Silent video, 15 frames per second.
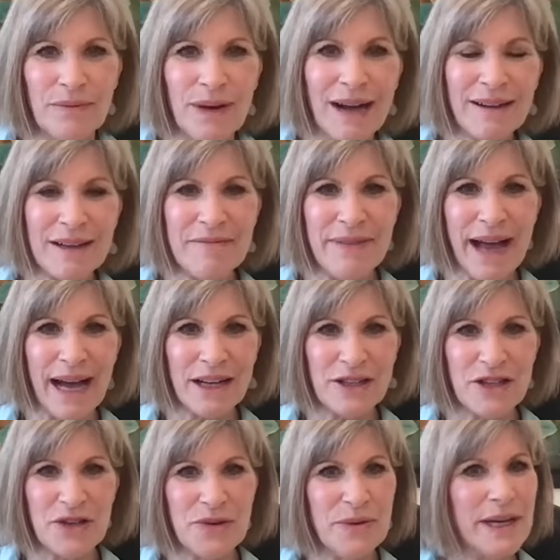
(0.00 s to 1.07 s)
Welcome
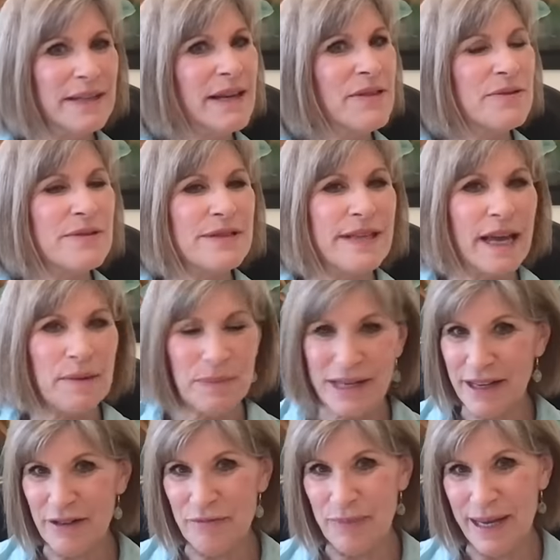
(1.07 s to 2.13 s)
back to another
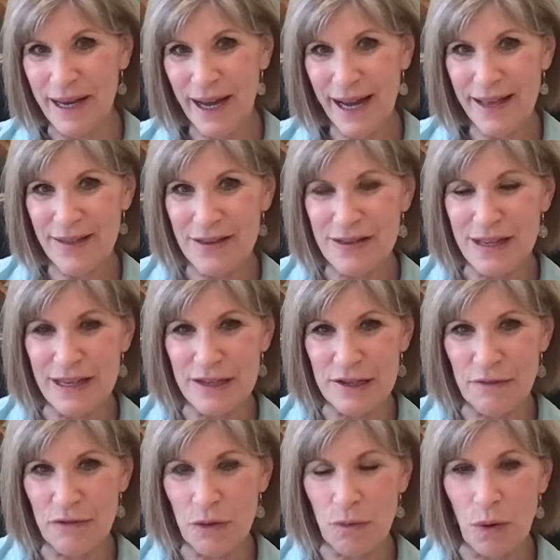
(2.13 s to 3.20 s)
segment of Behind the
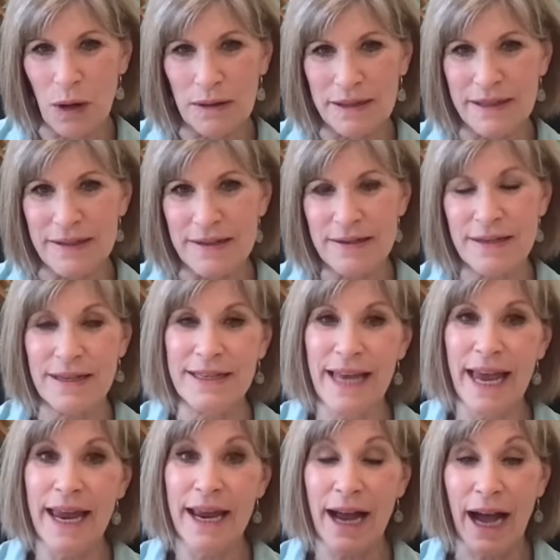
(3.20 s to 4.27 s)
Scenes of the Waltons.
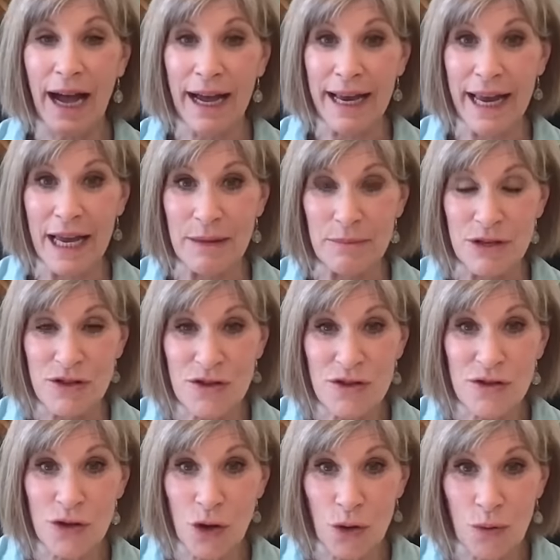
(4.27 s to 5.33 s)
Today I am
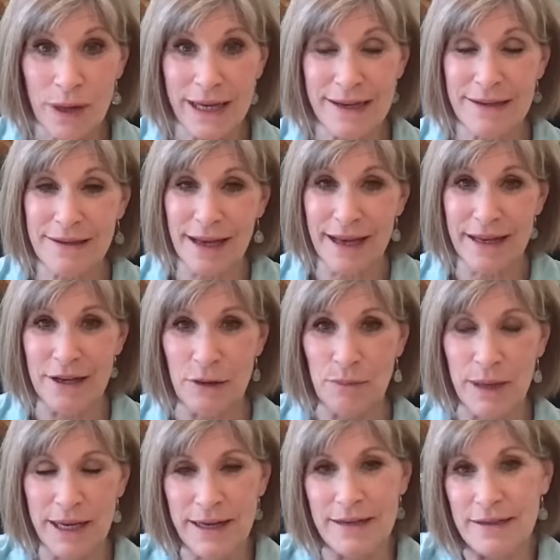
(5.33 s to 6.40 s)
so
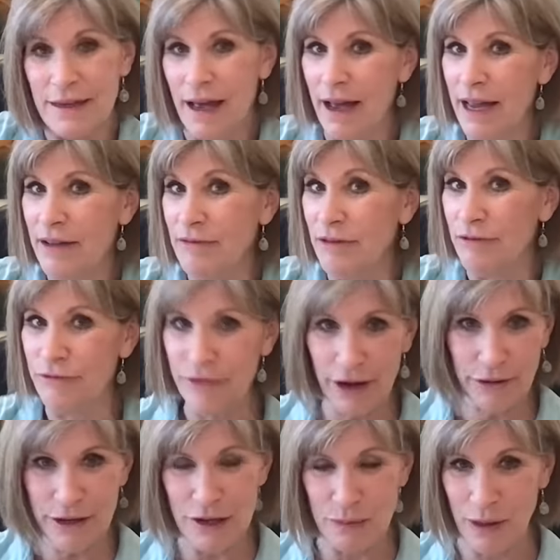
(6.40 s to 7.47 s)
excited because I have a
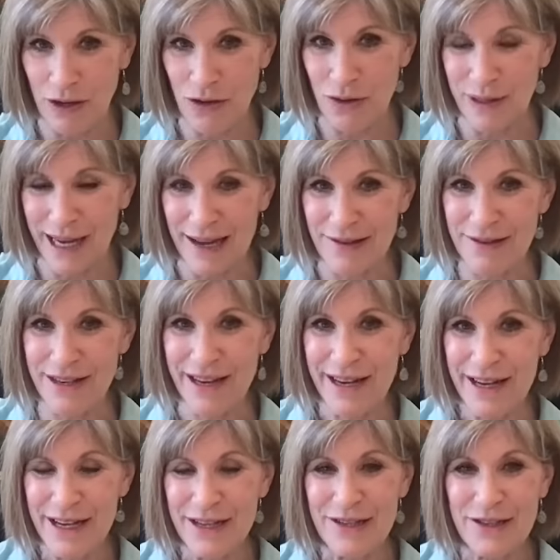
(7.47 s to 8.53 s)
very special guest,
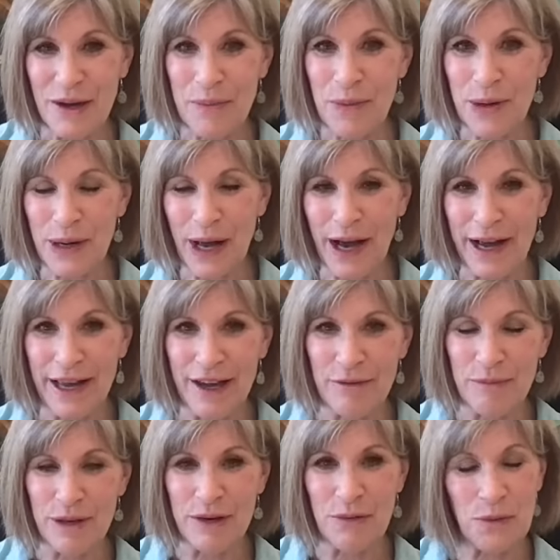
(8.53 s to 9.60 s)
someone I
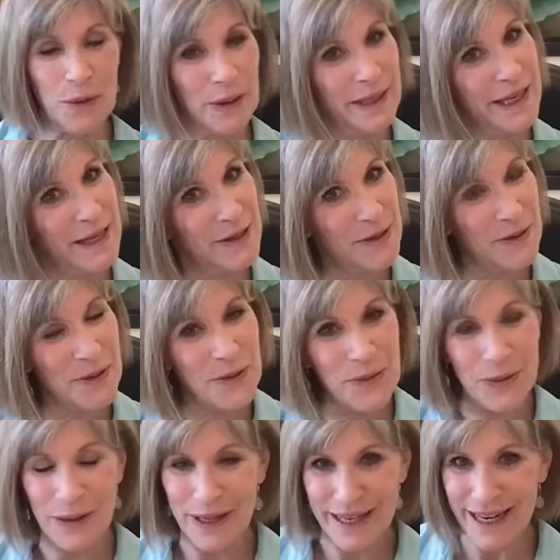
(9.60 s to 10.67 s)
have been working to
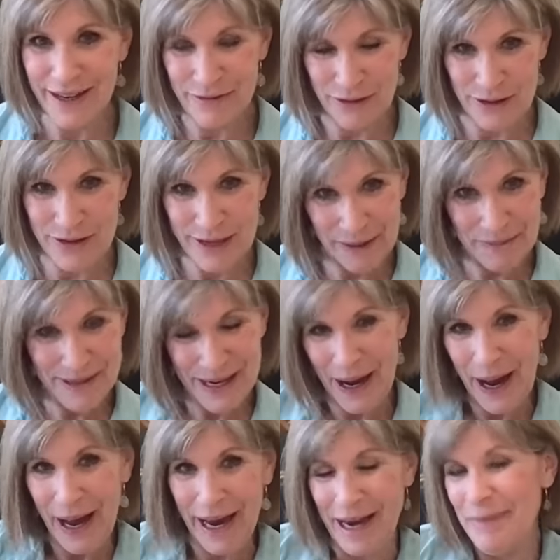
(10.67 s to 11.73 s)
coordinate for some
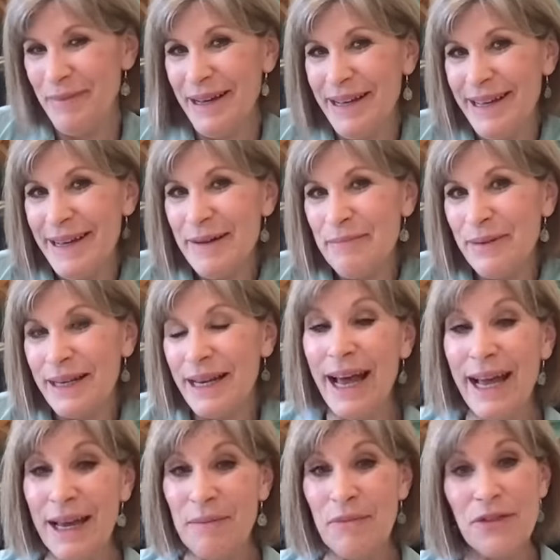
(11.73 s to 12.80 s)
time,
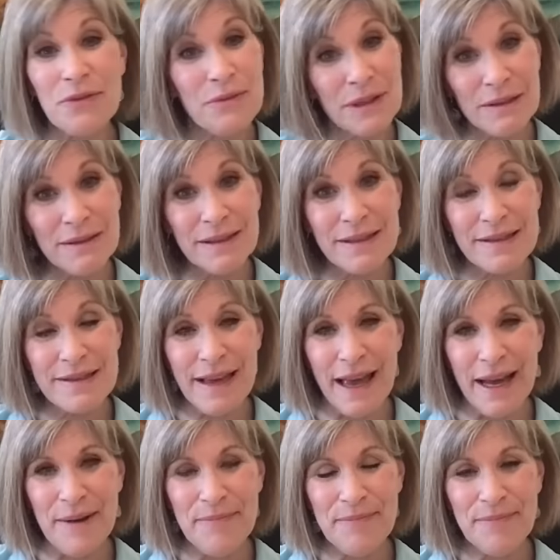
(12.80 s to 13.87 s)
but I am thrilled to
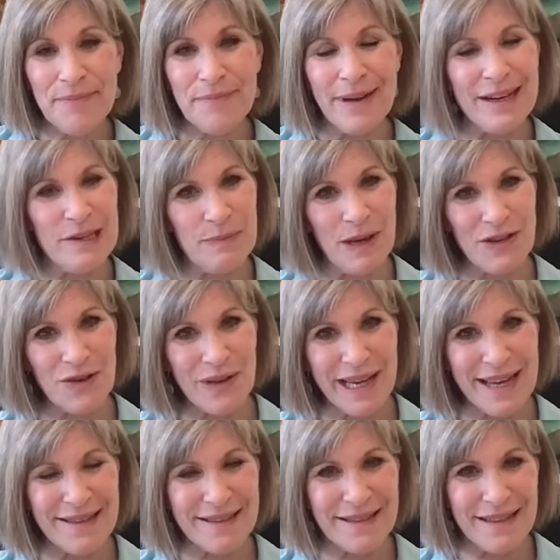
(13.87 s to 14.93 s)
say my special
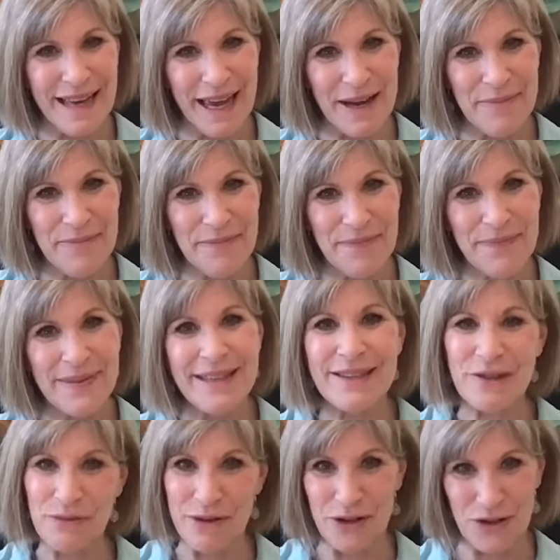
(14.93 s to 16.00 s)
guest today
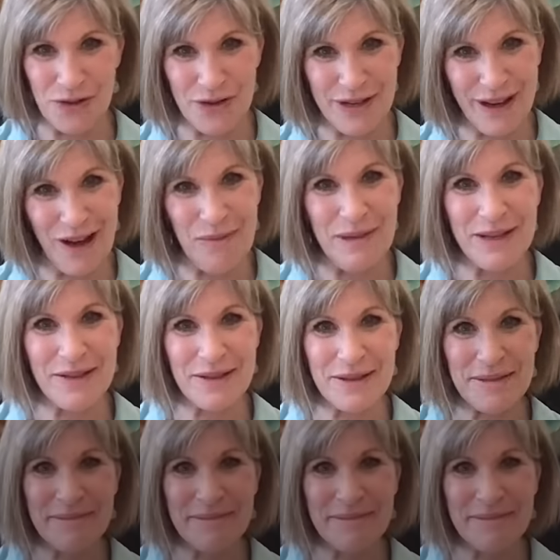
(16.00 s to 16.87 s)
is Richard Thomas.